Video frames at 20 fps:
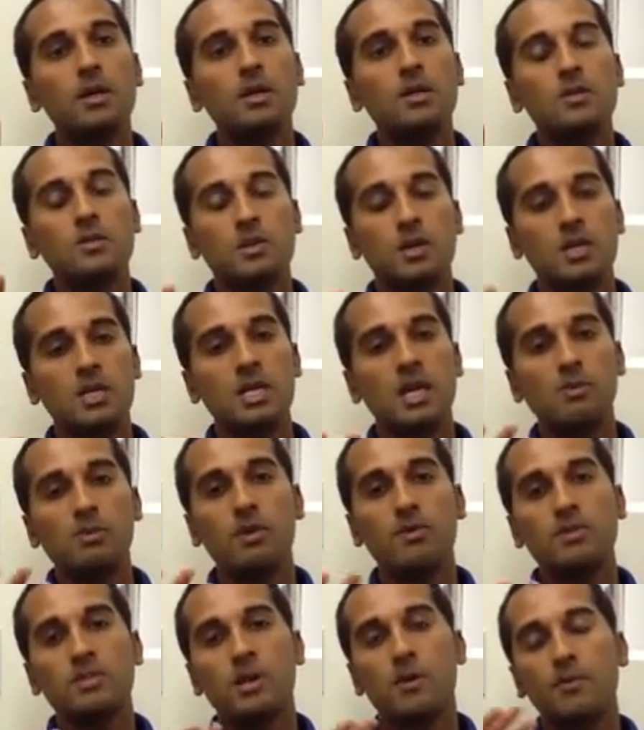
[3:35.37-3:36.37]
So anytime you
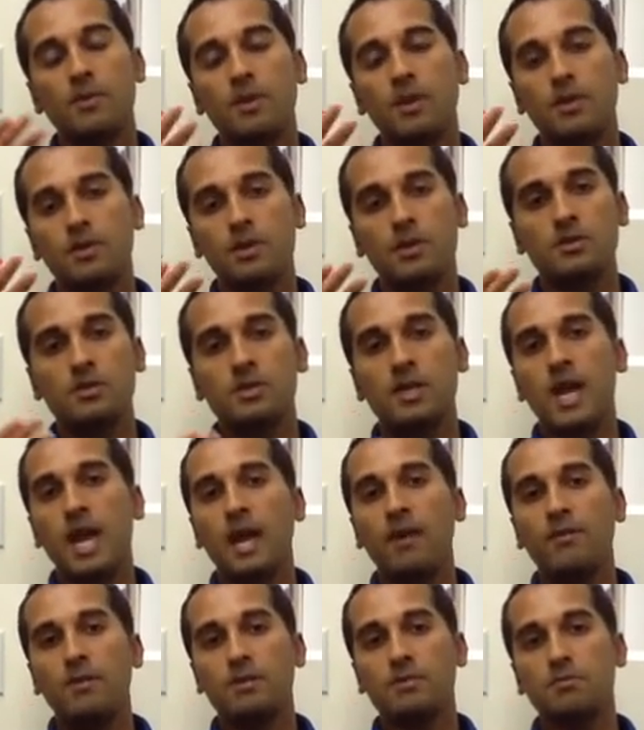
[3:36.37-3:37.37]
have something that doesn't
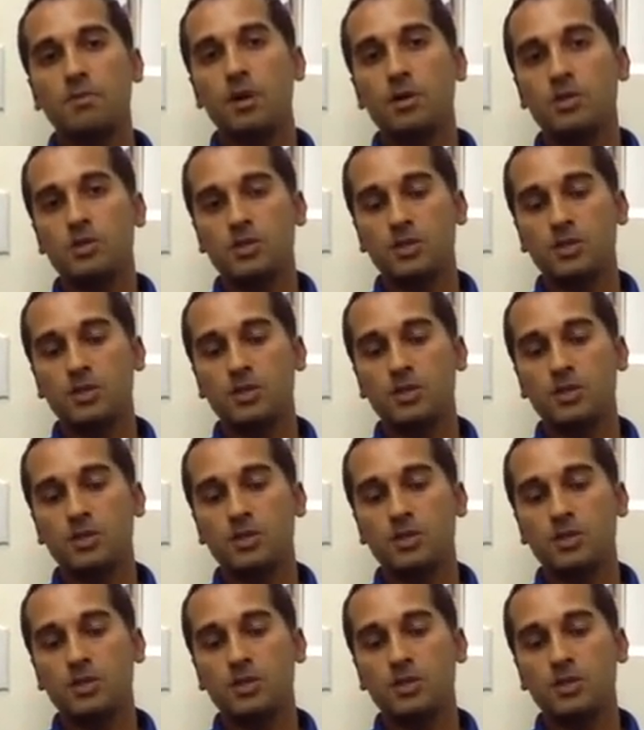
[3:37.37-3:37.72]
have as much